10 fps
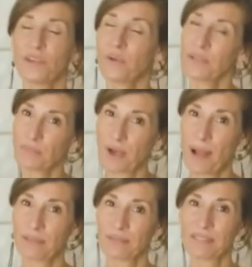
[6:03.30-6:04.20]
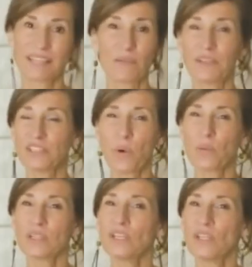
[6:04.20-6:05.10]
The only problem is that we
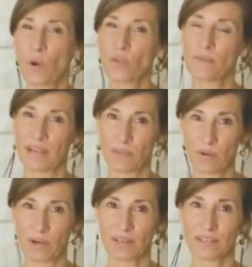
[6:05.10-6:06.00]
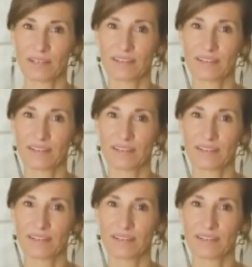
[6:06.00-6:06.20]
don't really know them anymore.